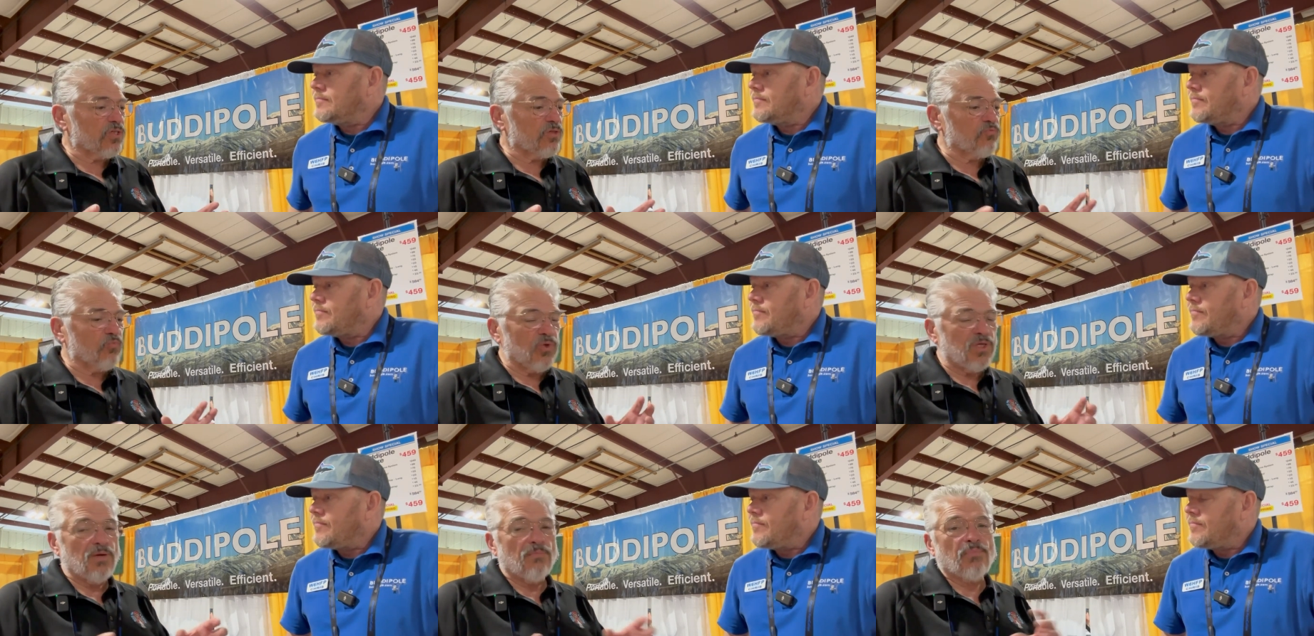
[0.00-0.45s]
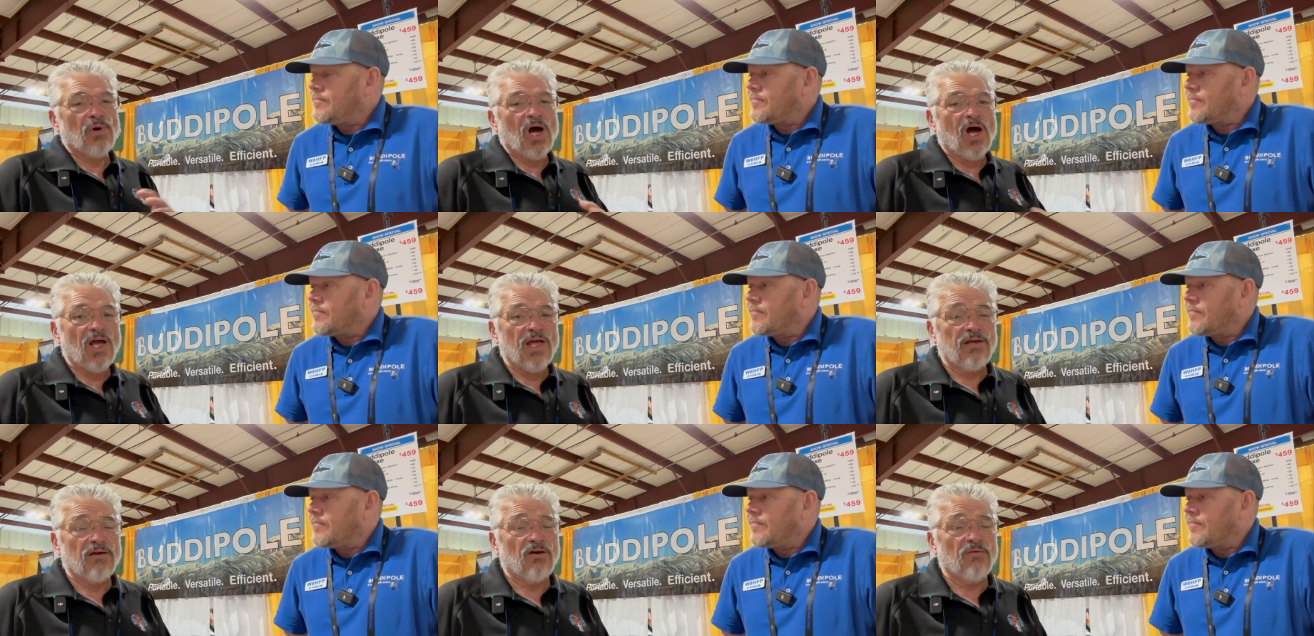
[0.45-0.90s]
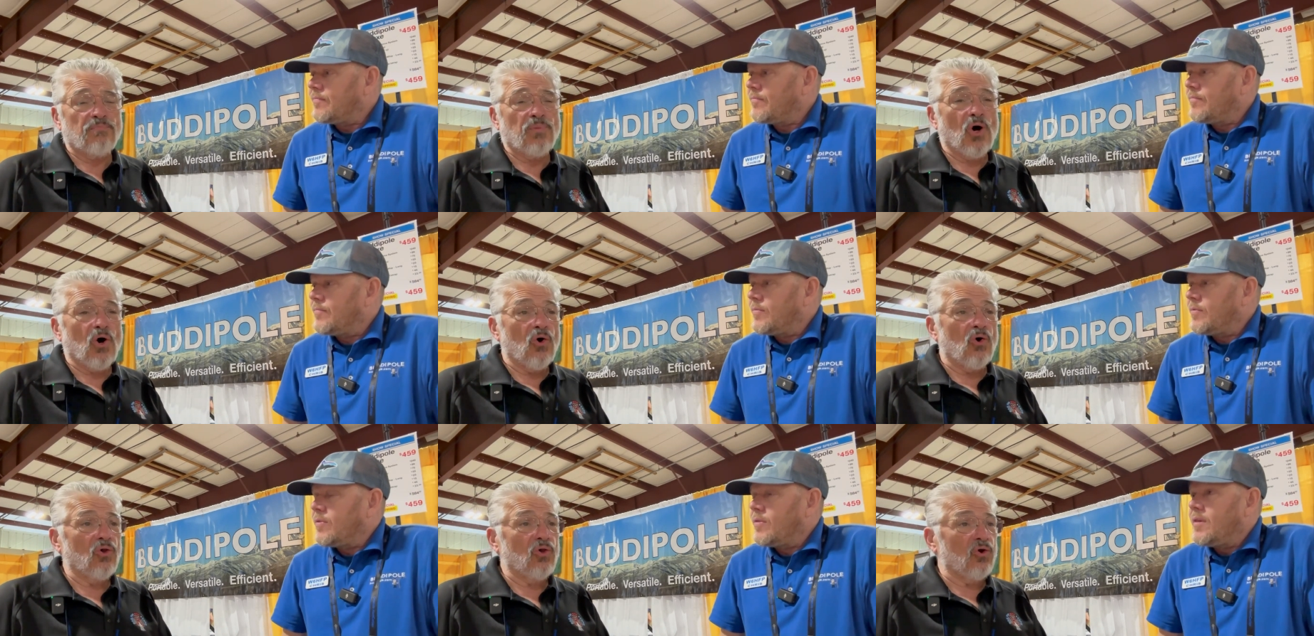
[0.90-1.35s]
Speaker 1: when you buy a
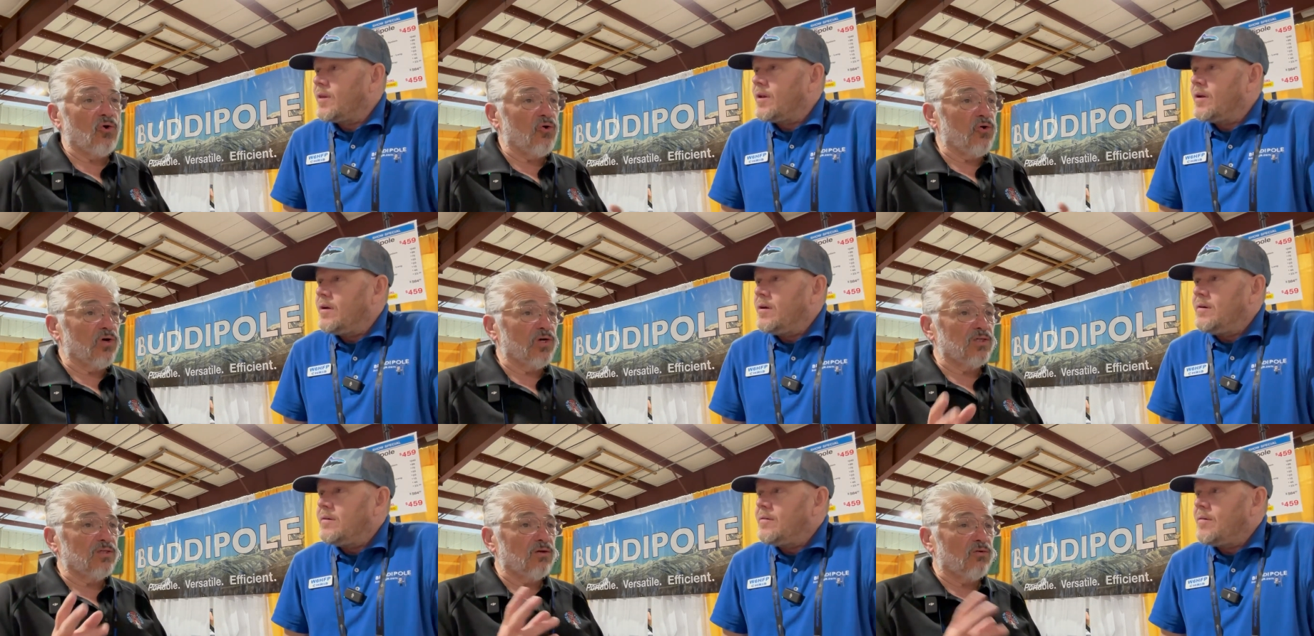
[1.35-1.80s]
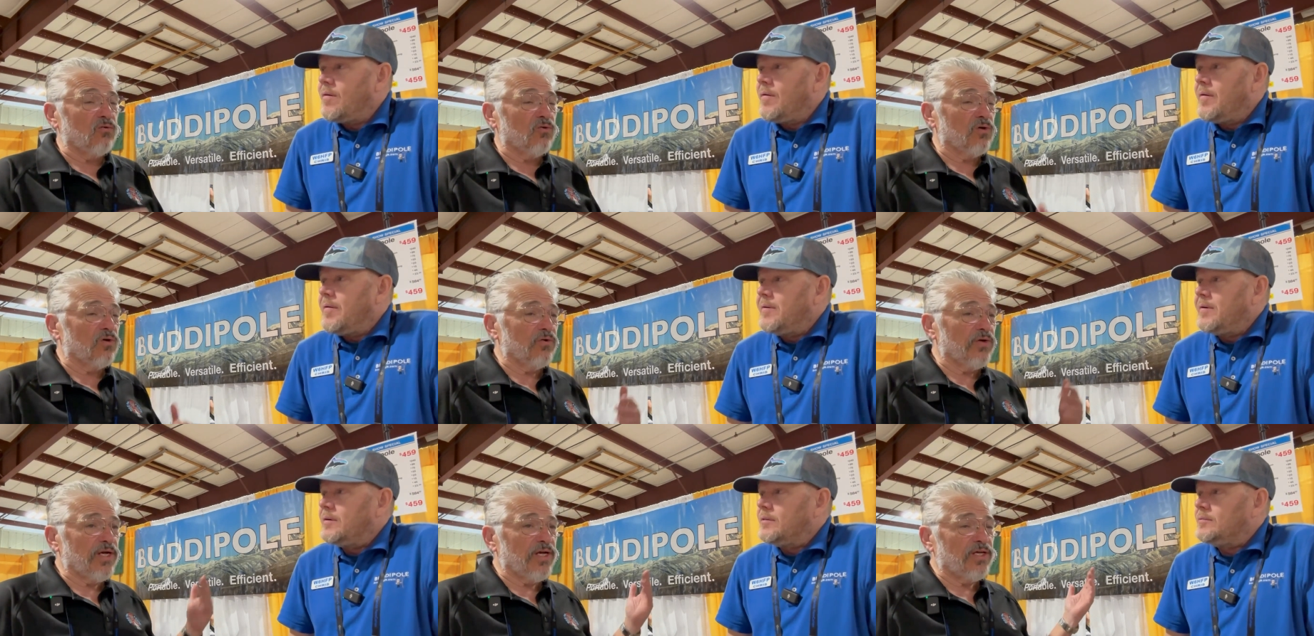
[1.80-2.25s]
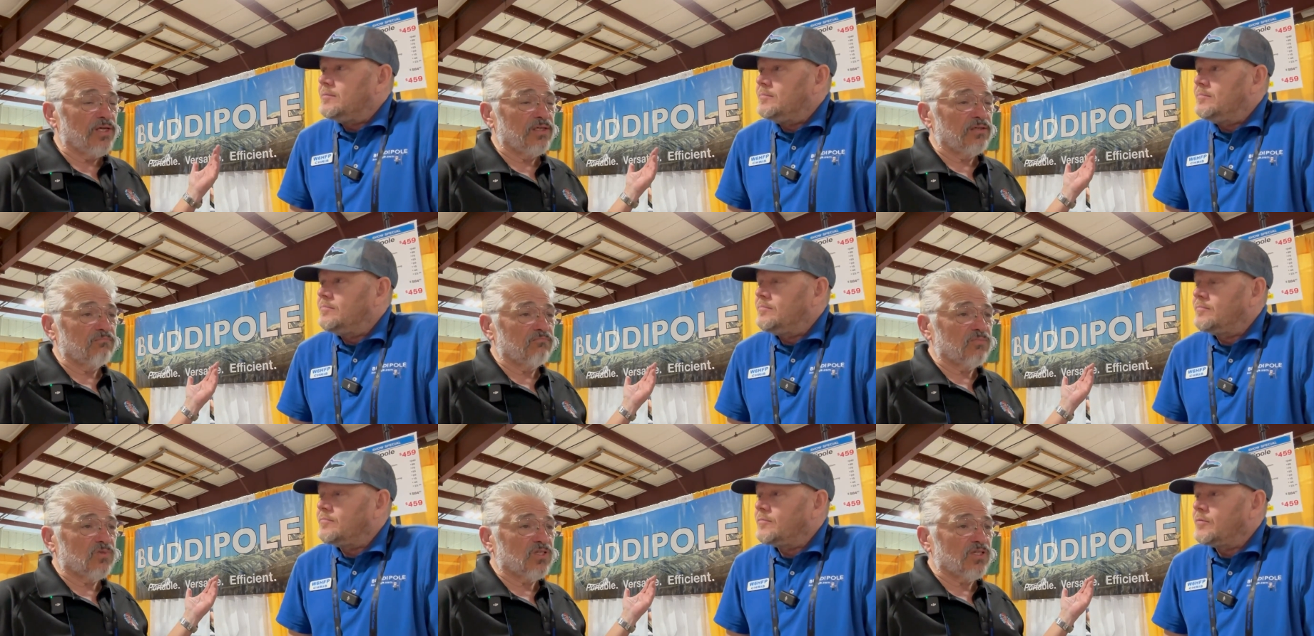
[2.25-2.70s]
pole or or
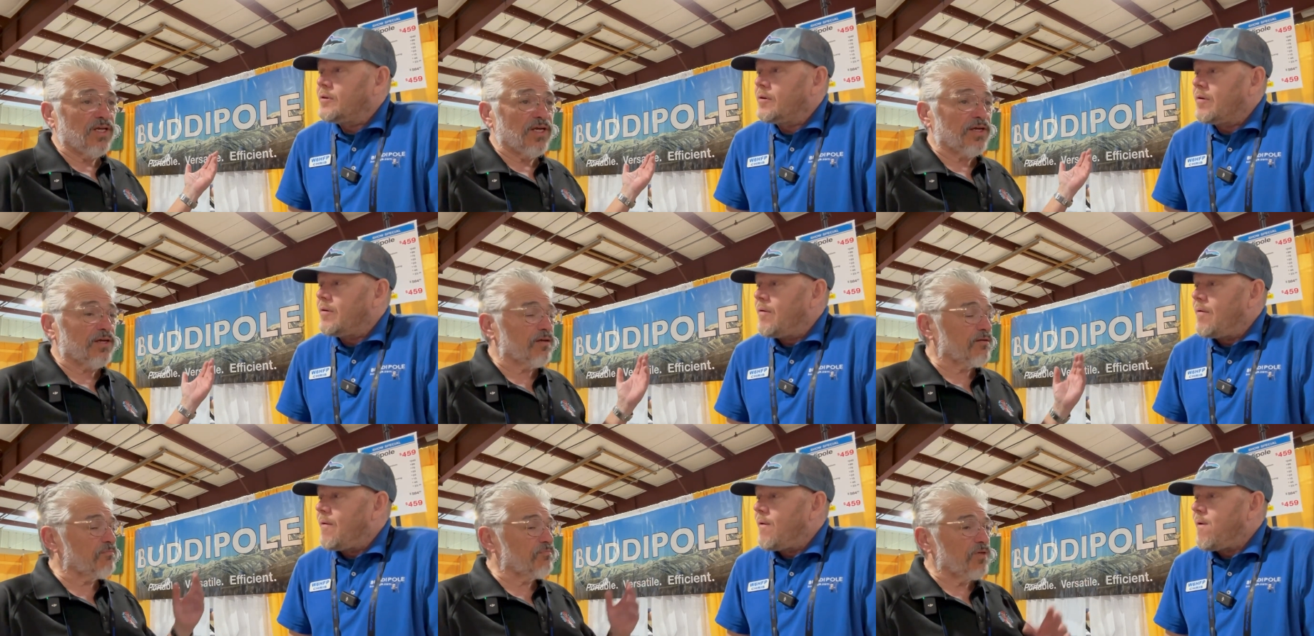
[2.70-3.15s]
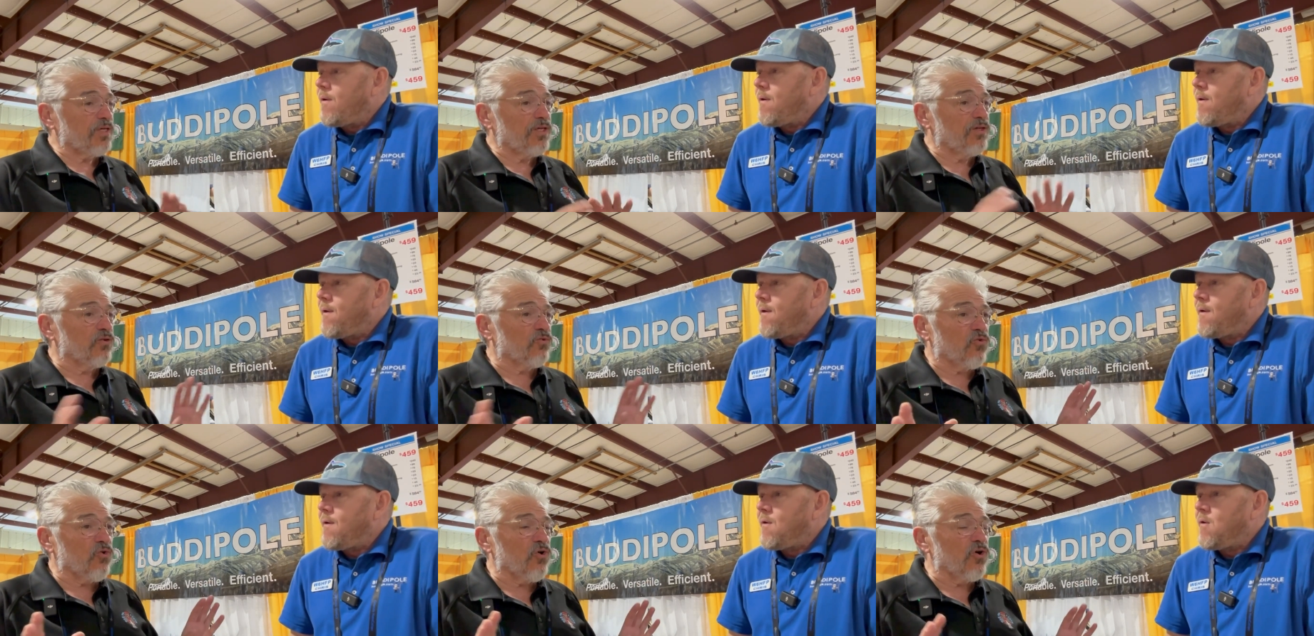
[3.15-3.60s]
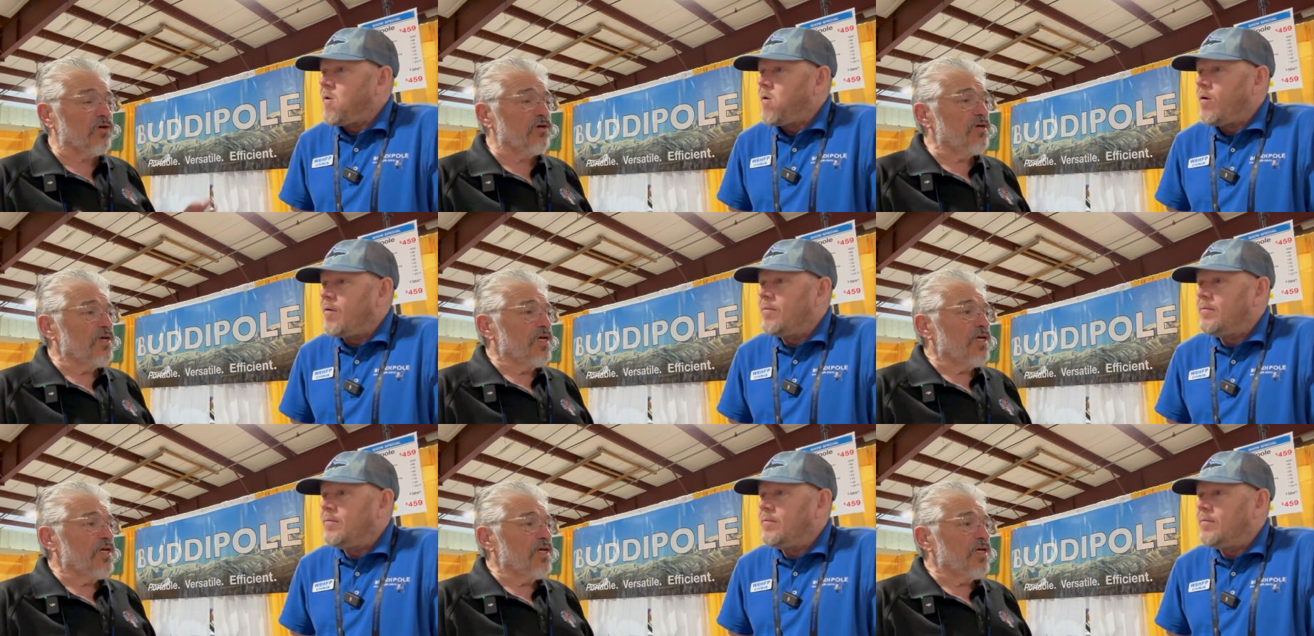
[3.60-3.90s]
a stick, either or,